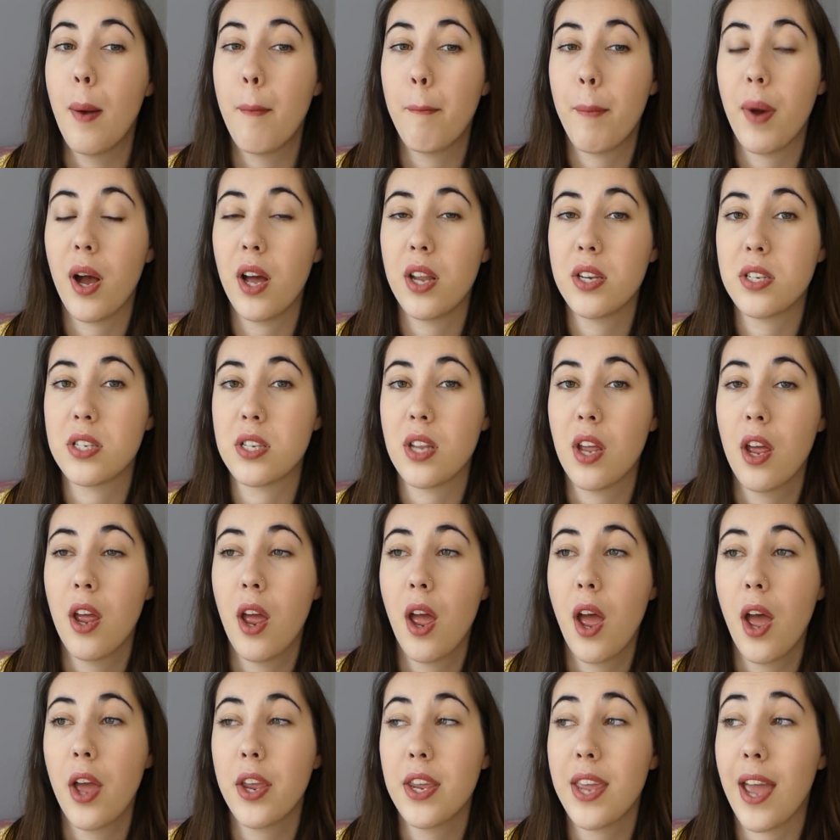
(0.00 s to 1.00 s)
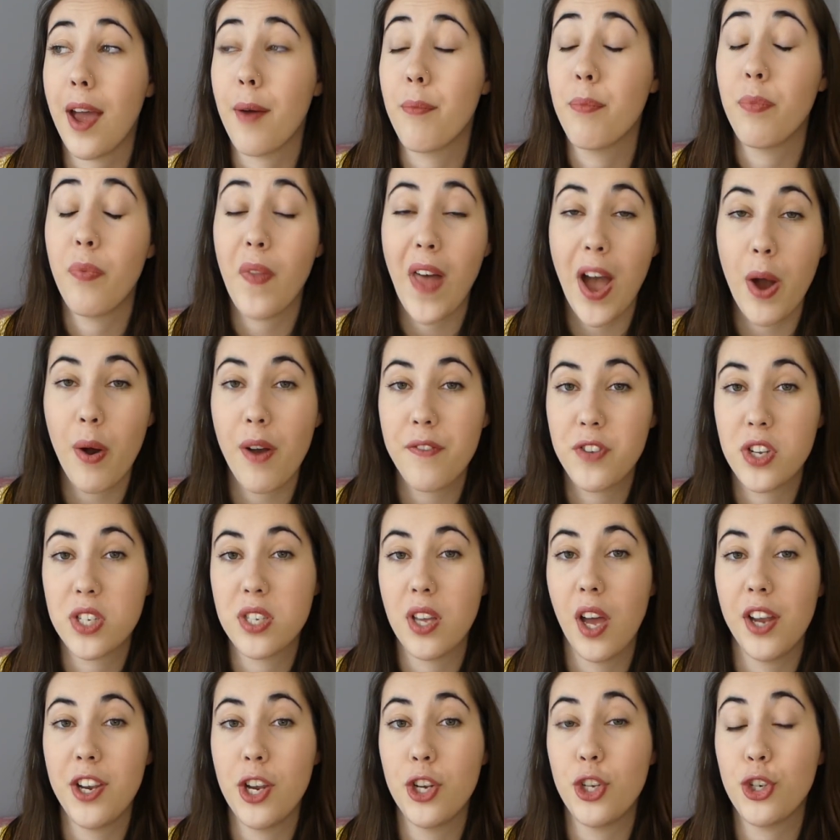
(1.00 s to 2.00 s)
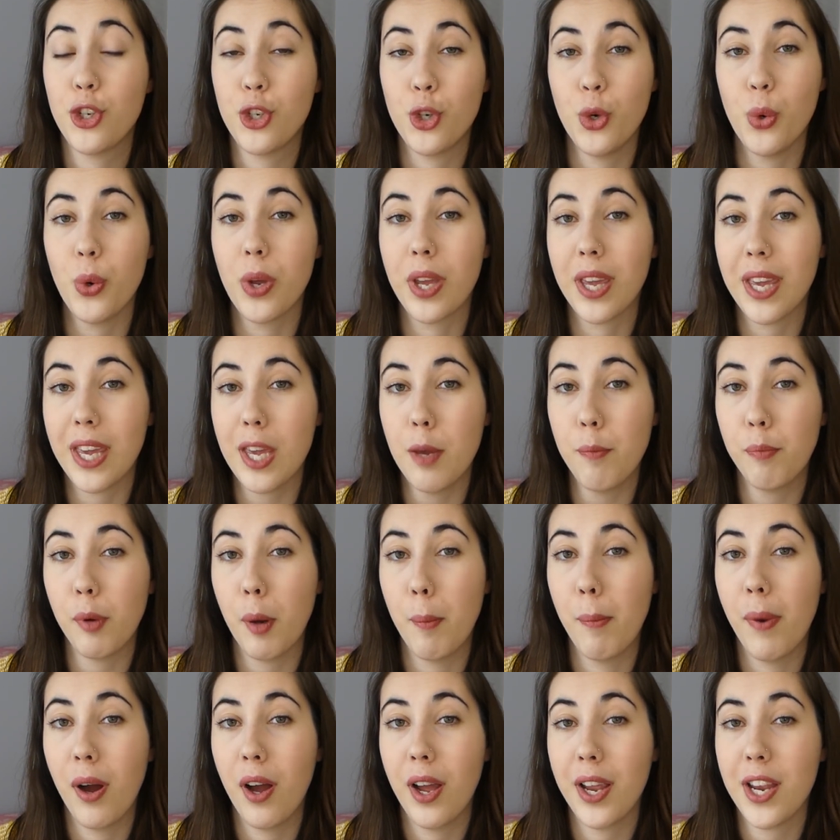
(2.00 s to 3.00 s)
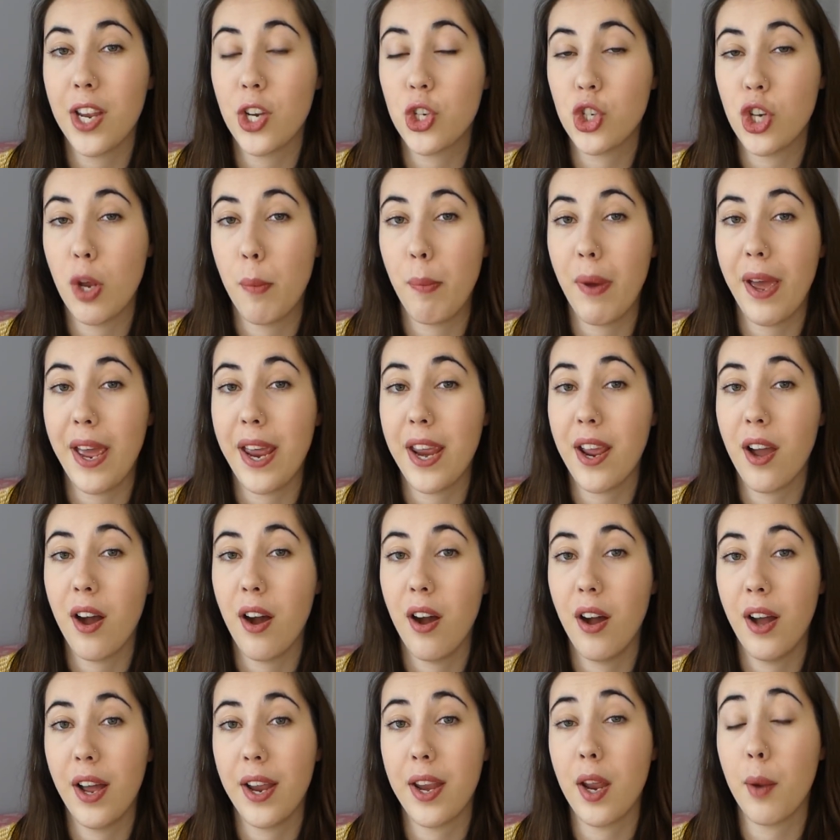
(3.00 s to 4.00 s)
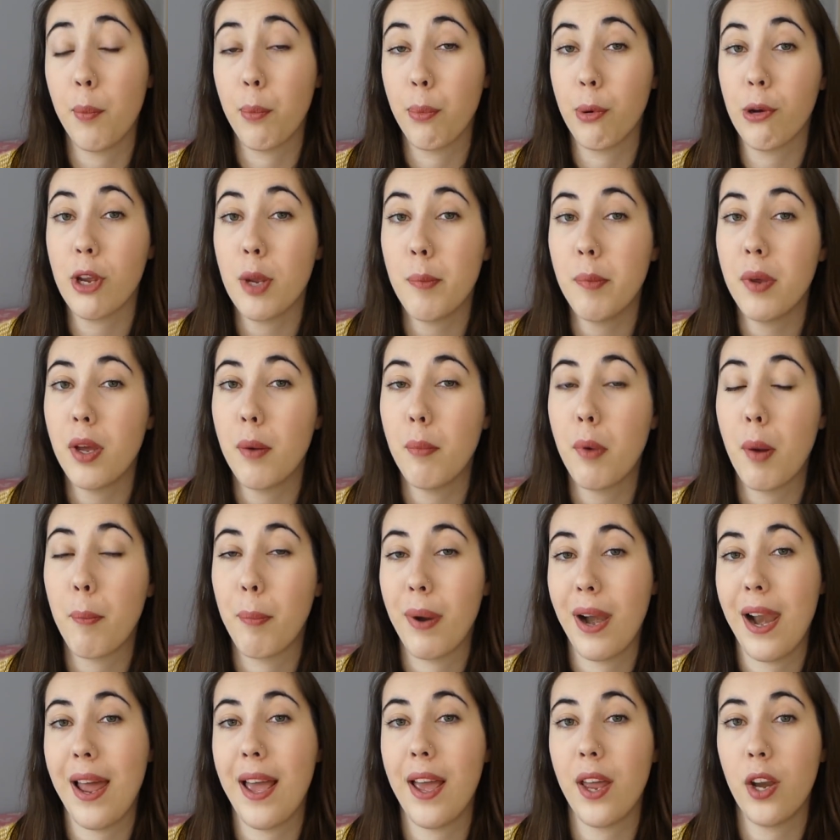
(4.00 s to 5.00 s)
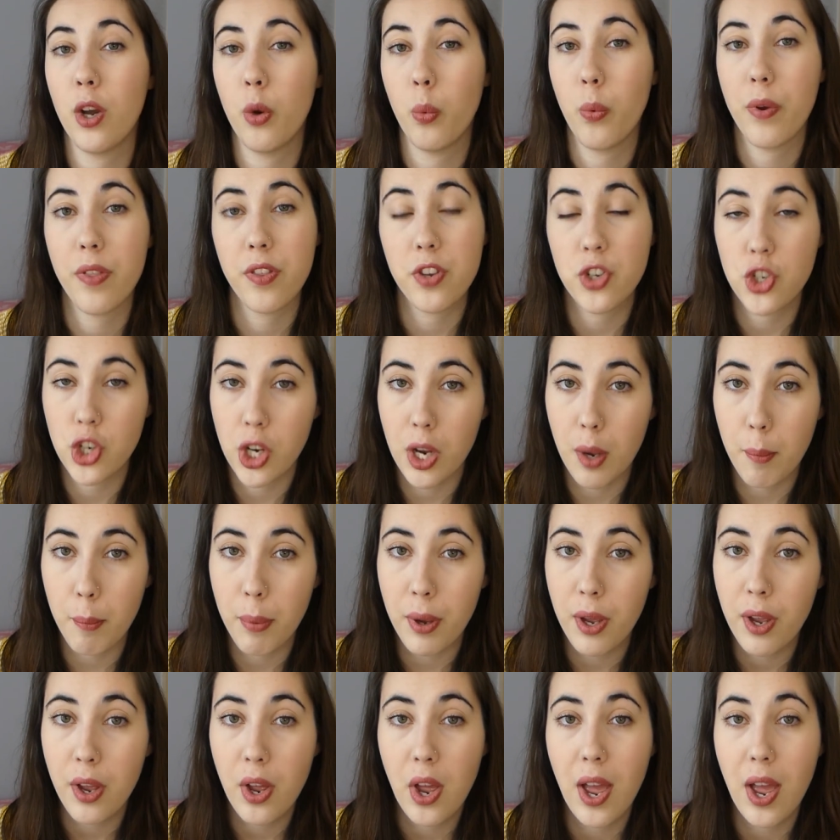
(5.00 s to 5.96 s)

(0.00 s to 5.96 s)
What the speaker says: But yeah, now I've decided to keep my ChipAI premium plan with Chip